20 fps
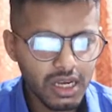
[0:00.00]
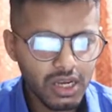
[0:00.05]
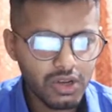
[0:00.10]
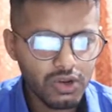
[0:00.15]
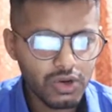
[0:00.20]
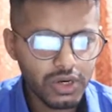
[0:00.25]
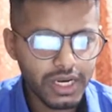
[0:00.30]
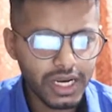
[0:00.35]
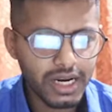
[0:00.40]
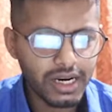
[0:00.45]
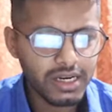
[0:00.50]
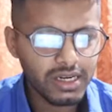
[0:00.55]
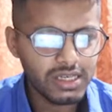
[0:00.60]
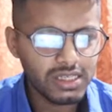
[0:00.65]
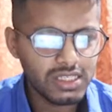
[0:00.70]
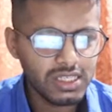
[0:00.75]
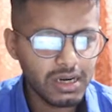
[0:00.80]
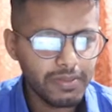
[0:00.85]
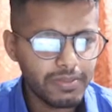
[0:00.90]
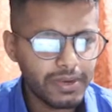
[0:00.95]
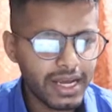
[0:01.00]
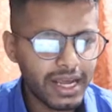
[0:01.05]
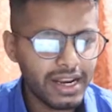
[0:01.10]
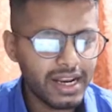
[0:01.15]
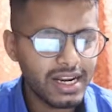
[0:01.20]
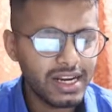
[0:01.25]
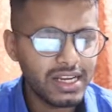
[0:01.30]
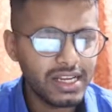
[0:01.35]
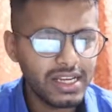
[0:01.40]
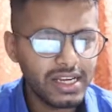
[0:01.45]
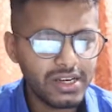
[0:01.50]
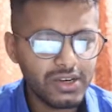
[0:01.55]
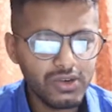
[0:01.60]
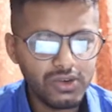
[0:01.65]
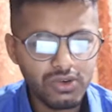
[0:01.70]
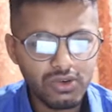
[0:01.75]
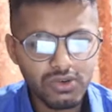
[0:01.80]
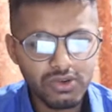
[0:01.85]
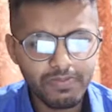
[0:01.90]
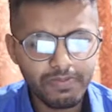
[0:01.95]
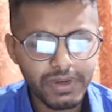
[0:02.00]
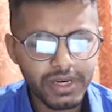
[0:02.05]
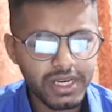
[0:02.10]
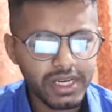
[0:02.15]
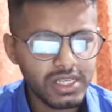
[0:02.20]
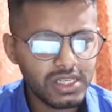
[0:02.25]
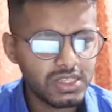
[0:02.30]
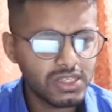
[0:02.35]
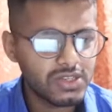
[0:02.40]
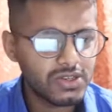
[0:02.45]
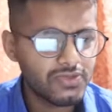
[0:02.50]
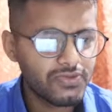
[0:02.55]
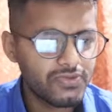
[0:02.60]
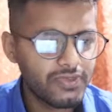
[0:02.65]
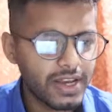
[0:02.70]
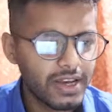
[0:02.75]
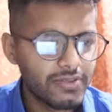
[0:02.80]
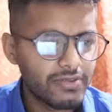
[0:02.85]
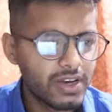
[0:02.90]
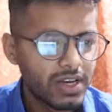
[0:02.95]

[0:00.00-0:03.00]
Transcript: You can jump directly to page 5.